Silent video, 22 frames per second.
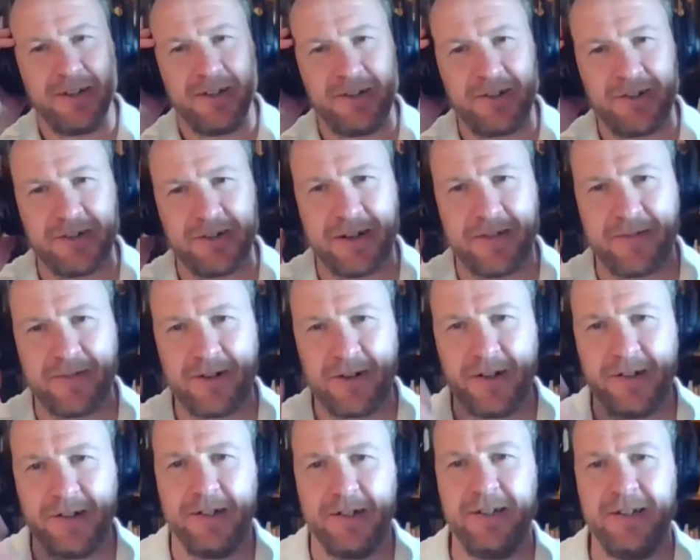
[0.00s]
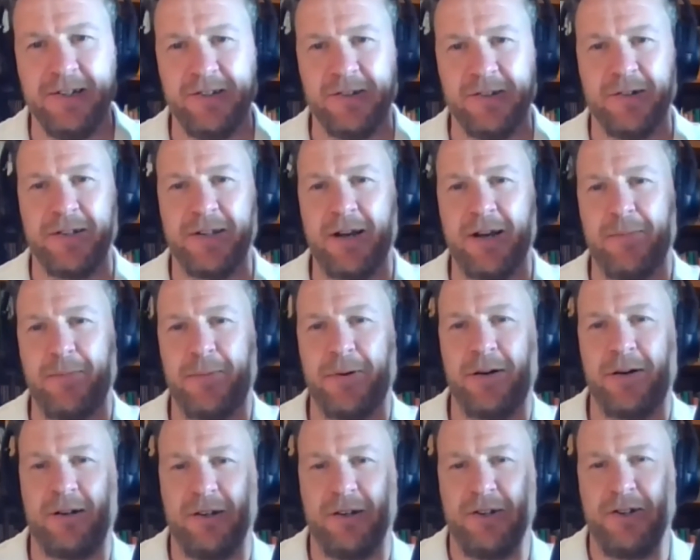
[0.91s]
You could have kind of Lee doing that
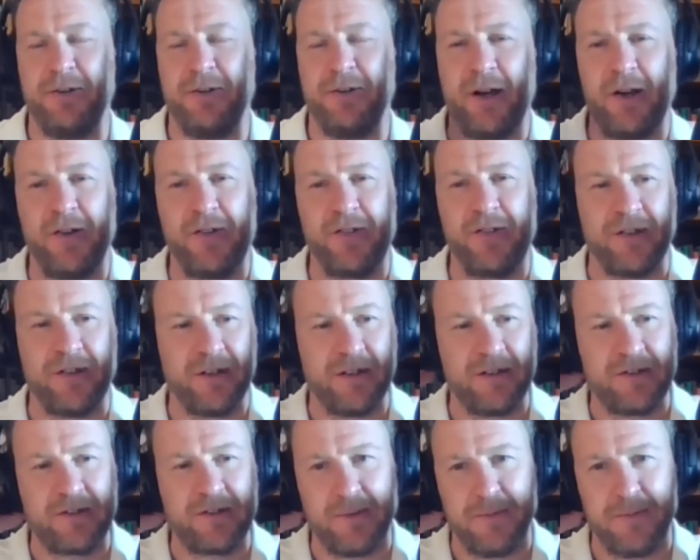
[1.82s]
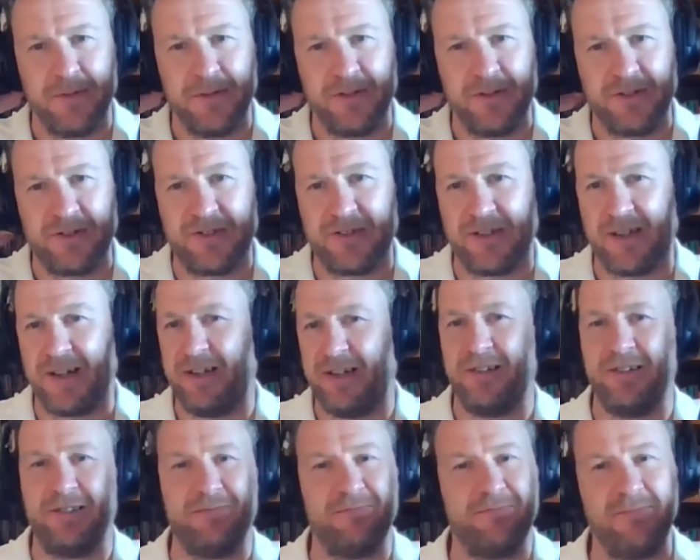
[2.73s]
part and you hosting it, Tom, and just say,
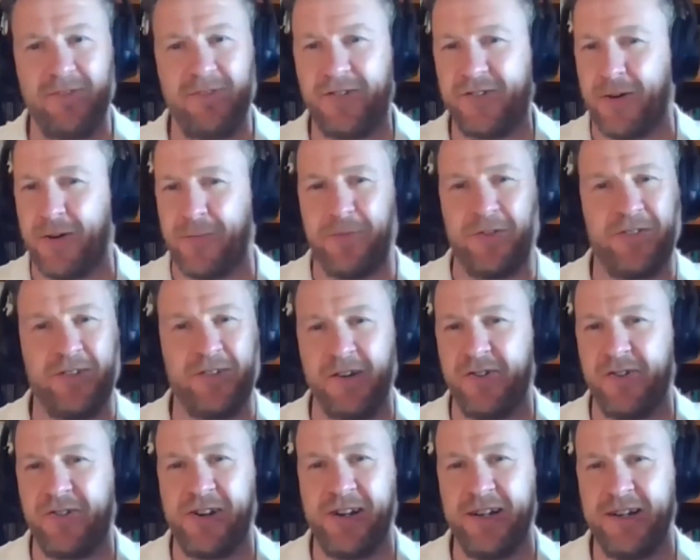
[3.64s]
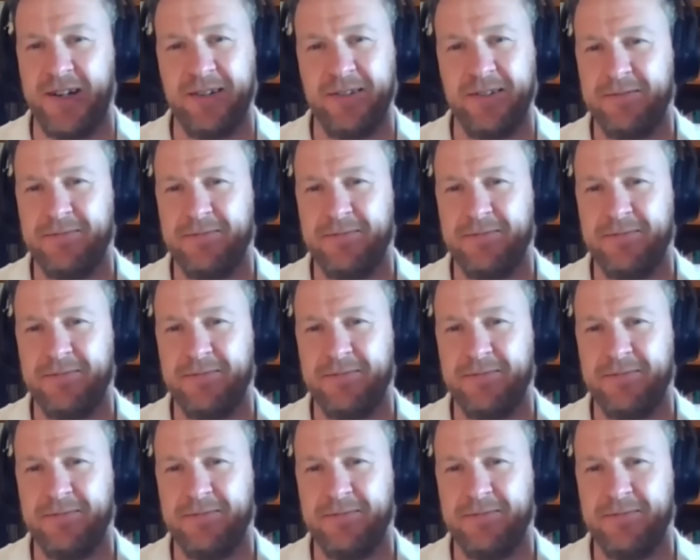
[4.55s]
look, stop the search here.